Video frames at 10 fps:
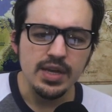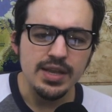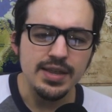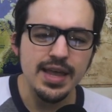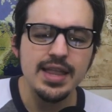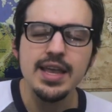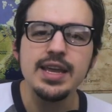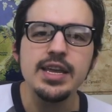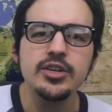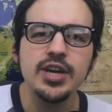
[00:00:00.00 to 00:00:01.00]
then they
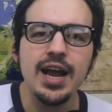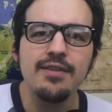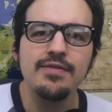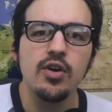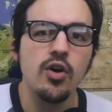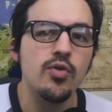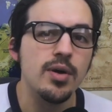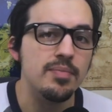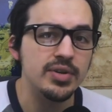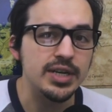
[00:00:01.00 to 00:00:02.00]
each have their own
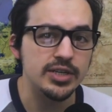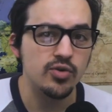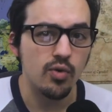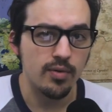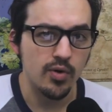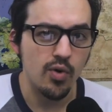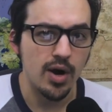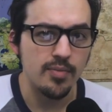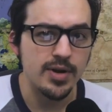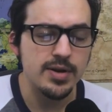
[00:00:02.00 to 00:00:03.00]
ability score
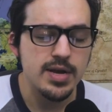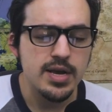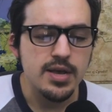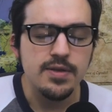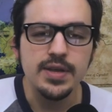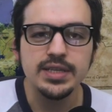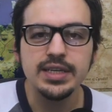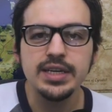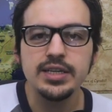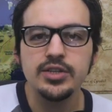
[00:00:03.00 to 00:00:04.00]
requirement. This
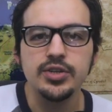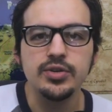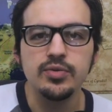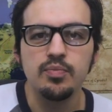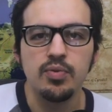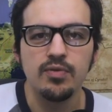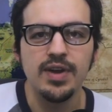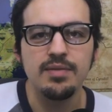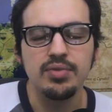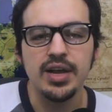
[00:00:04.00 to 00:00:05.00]
is to
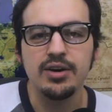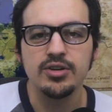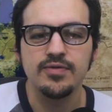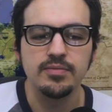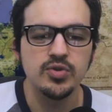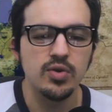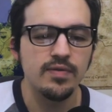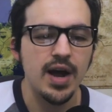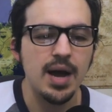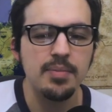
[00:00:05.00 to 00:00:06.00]
prevent players from sort of
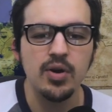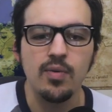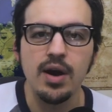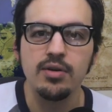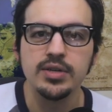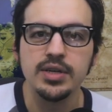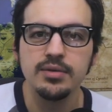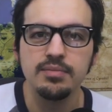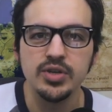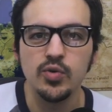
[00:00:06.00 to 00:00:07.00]
hopping around
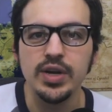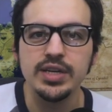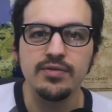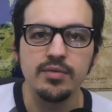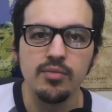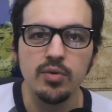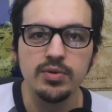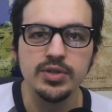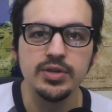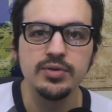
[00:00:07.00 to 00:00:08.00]
between different
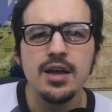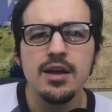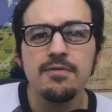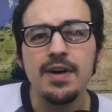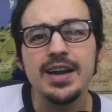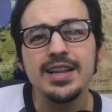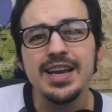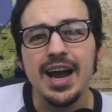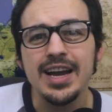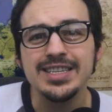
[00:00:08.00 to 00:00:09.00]
mobile suits.
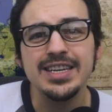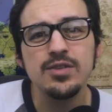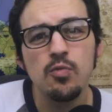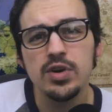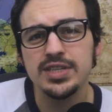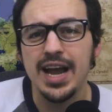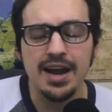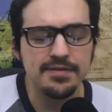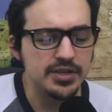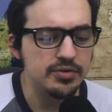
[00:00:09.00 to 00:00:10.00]
Finally, I didn't want to
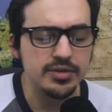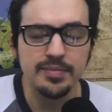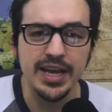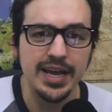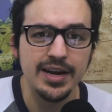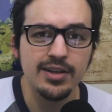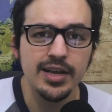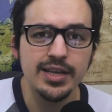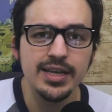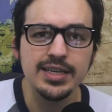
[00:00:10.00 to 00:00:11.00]
have to use a mechanic
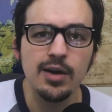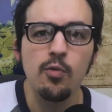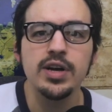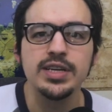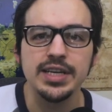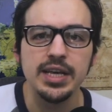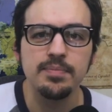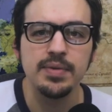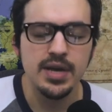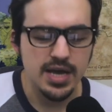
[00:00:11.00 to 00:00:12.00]
like this. I wanted to
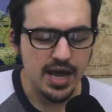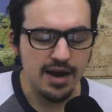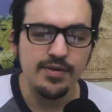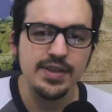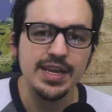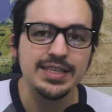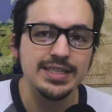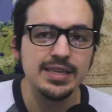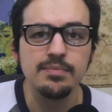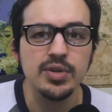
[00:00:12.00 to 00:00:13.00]
keep everything as
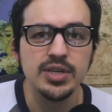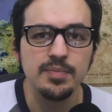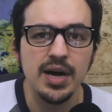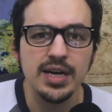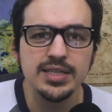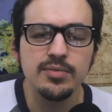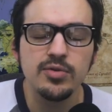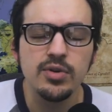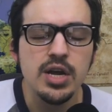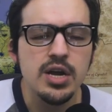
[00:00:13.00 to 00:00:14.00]
simple as
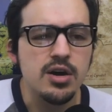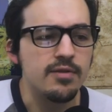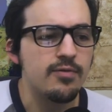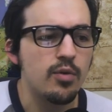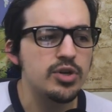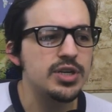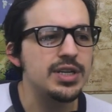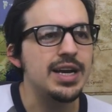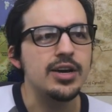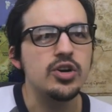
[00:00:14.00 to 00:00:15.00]
possible.
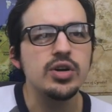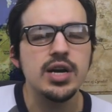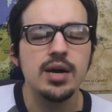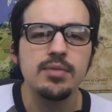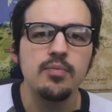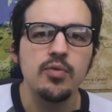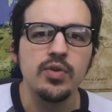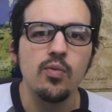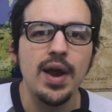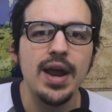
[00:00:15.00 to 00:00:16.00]
Unfortunately, I couldn't come up with
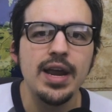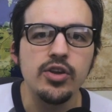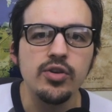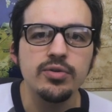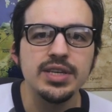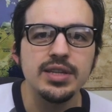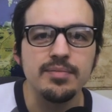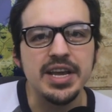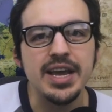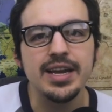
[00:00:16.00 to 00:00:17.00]
a way using the
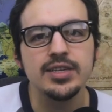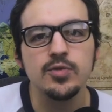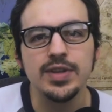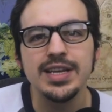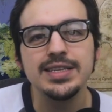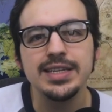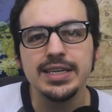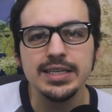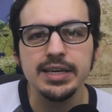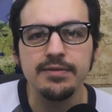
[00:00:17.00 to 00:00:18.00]
mechanics within
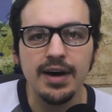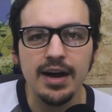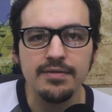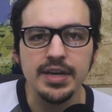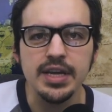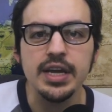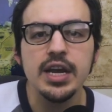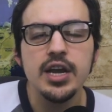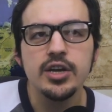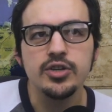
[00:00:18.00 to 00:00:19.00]
D&D 5e
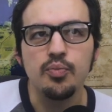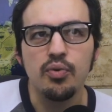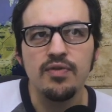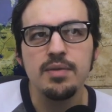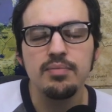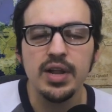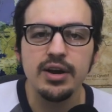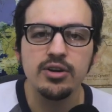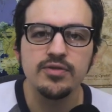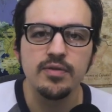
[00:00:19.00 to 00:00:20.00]
to prevent
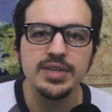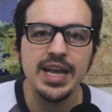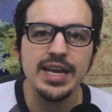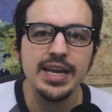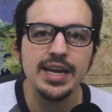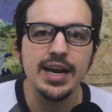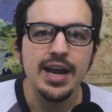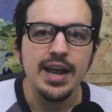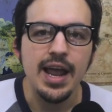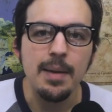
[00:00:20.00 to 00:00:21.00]
players from taking
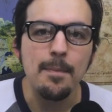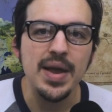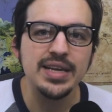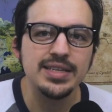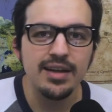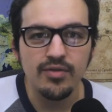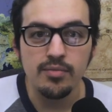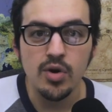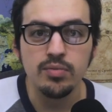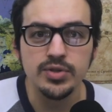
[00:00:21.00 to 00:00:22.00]
a base level
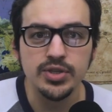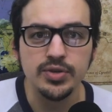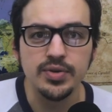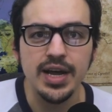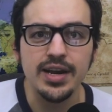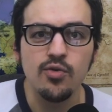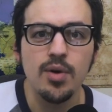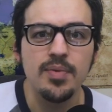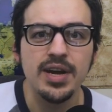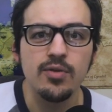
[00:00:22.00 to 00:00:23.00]
mobile suit and
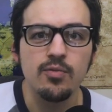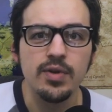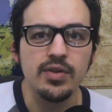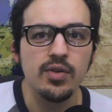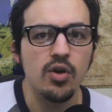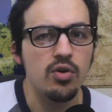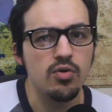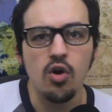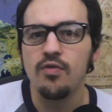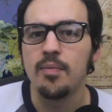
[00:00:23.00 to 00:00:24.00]
equipping it with
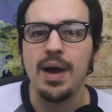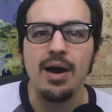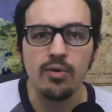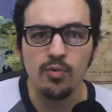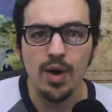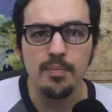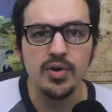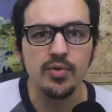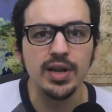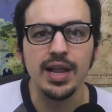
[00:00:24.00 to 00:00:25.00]
overpowered
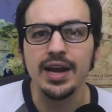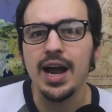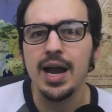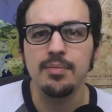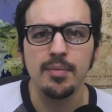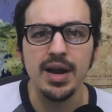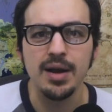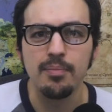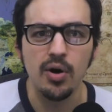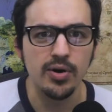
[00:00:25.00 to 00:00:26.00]
weaponry like hyper mega
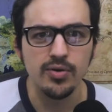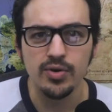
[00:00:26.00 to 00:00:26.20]
particle